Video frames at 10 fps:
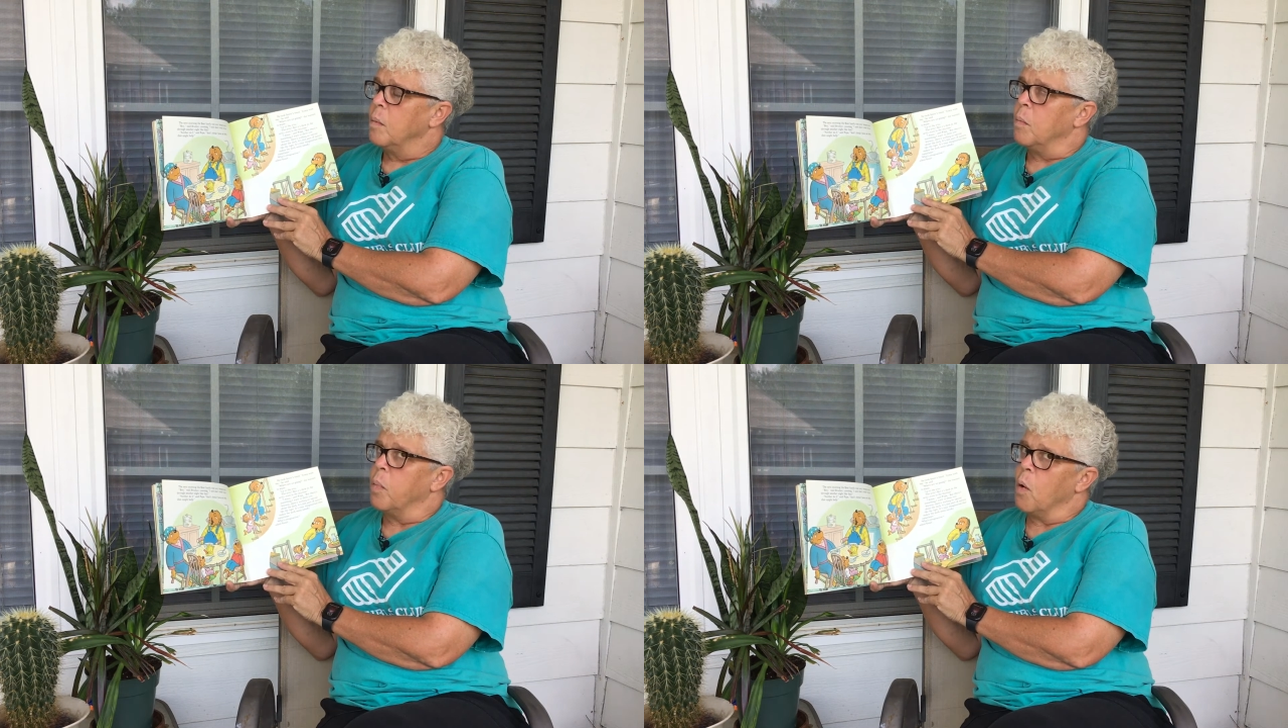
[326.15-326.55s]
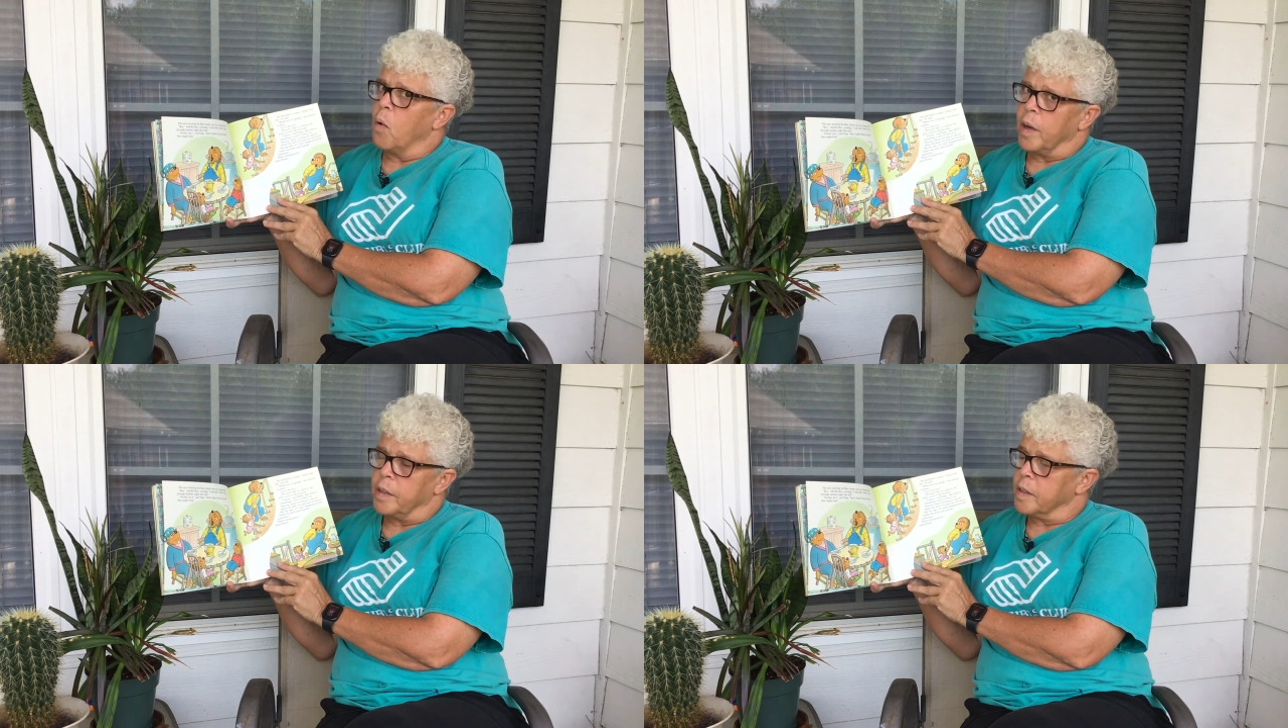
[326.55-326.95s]

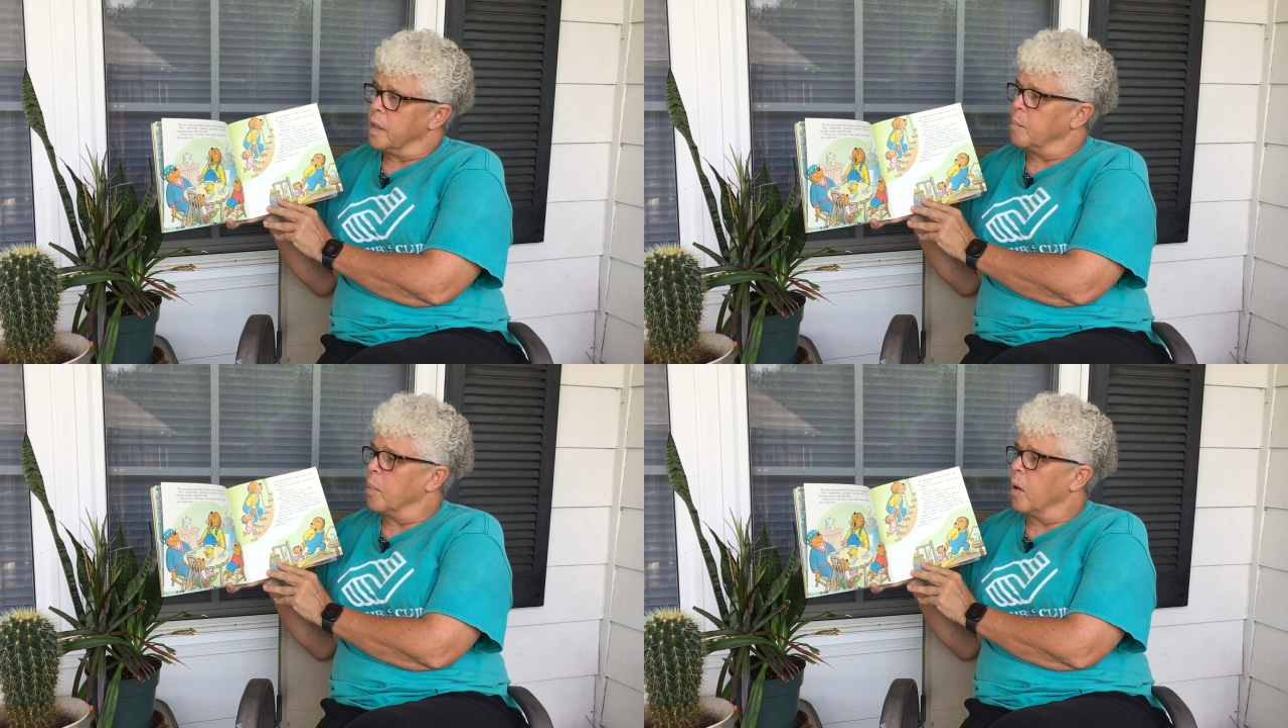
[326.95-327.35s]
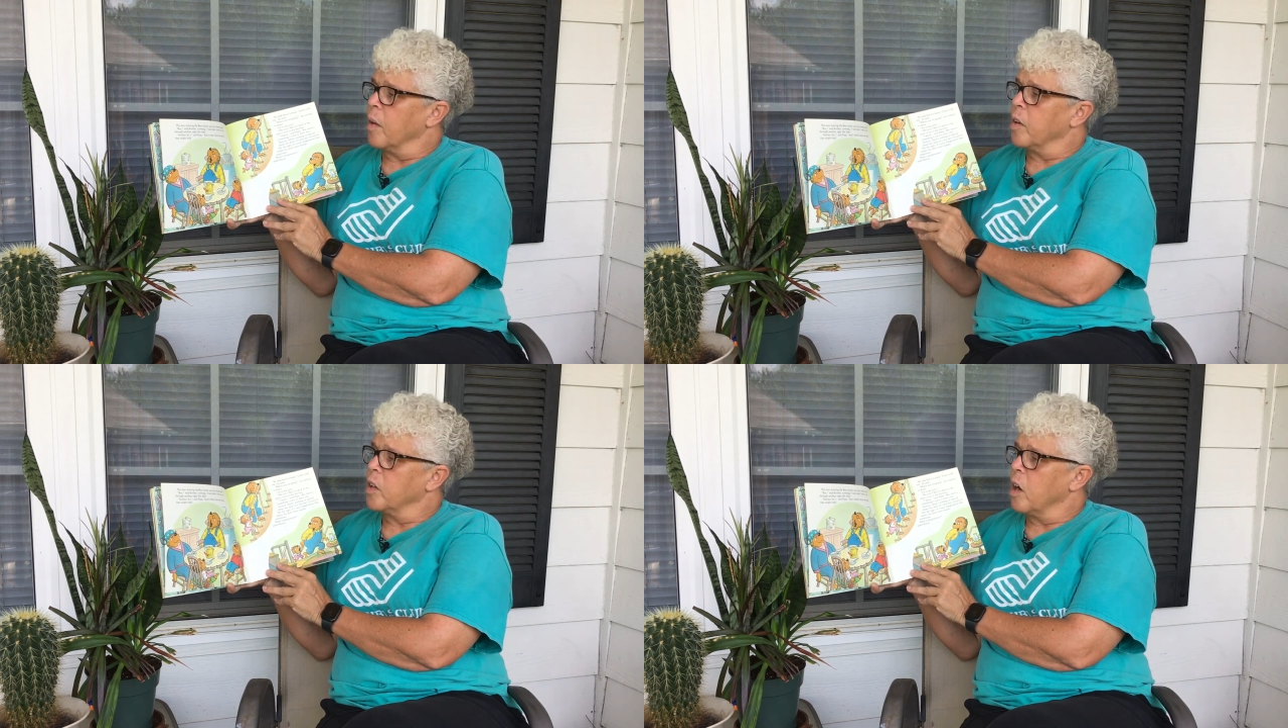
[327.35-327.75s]
Boy, said
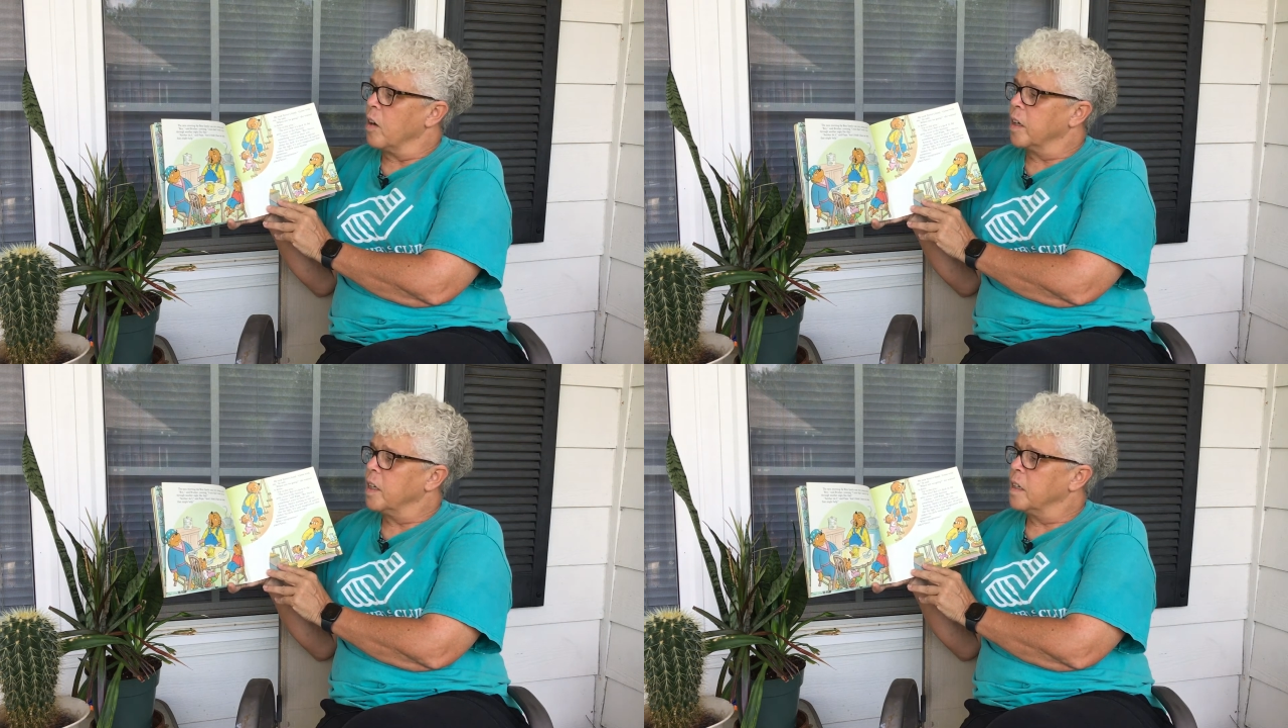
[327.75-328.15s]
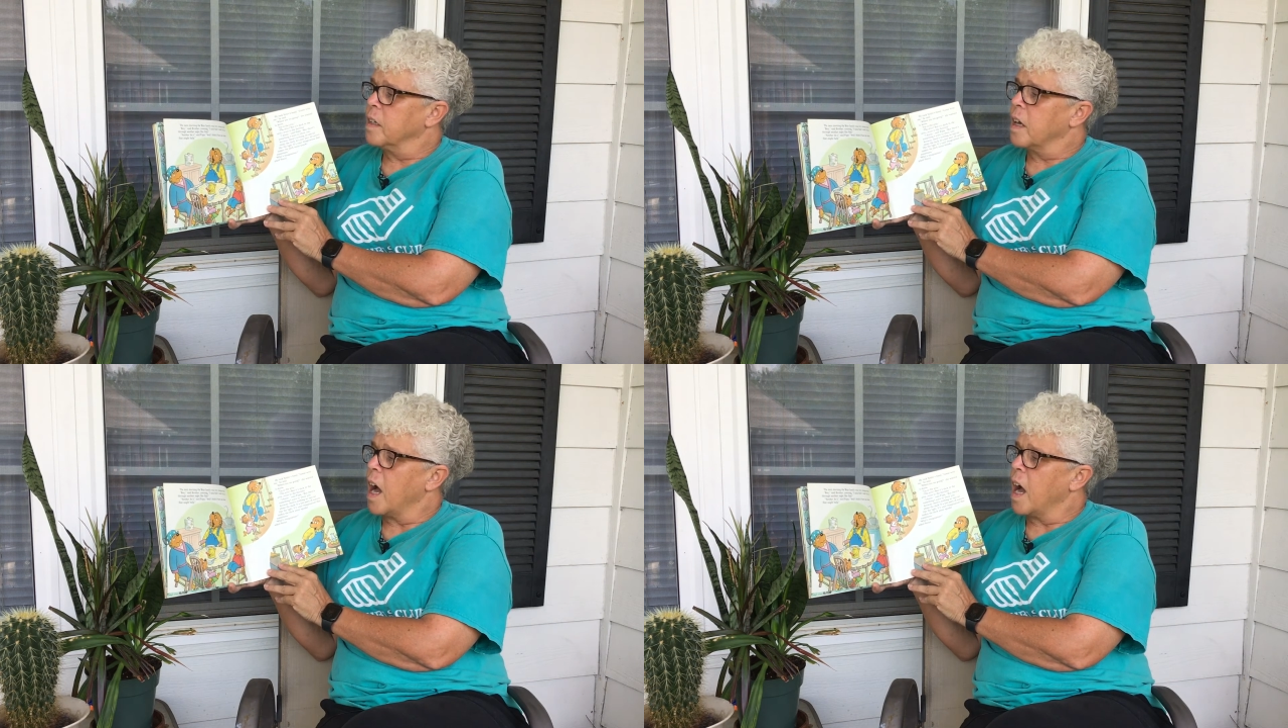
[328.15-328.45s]
Brother, yawning,